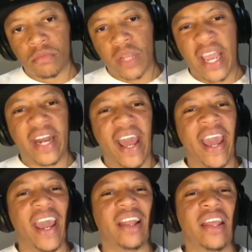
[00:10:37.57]
And
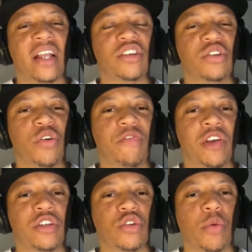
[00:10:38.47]
add that to your
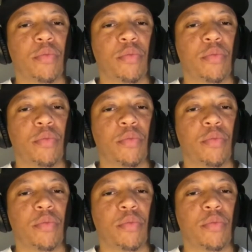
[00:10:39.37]
physical